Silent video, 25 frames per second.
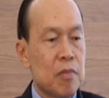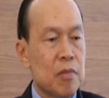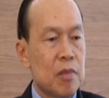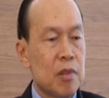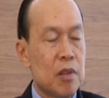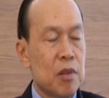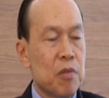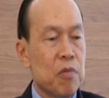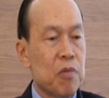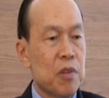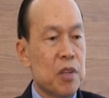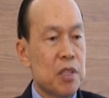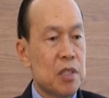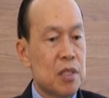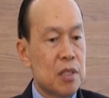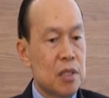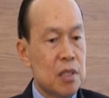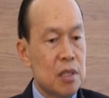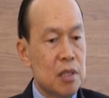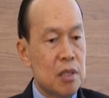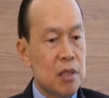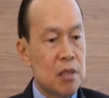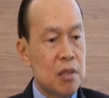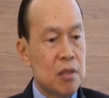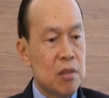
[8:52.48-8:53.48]
the
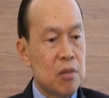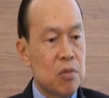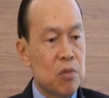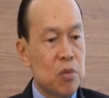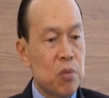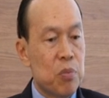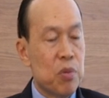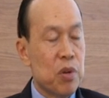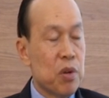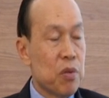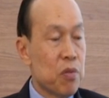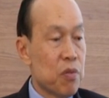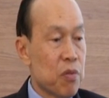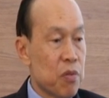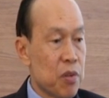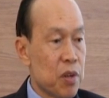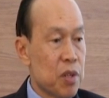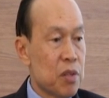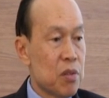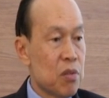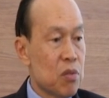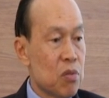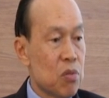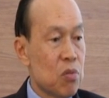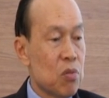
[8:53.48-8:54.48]
investor will be
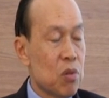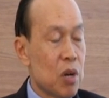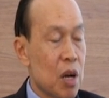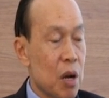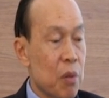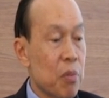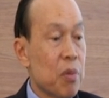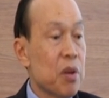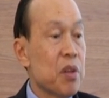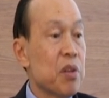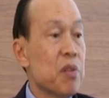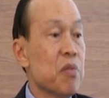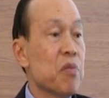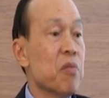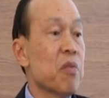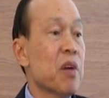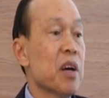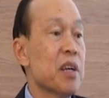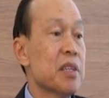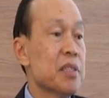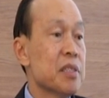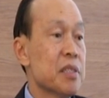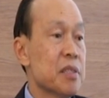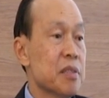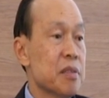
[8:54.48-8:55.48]
afraid to come and
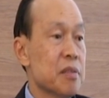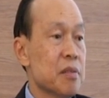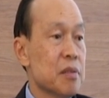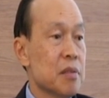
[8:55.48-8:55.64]
invest.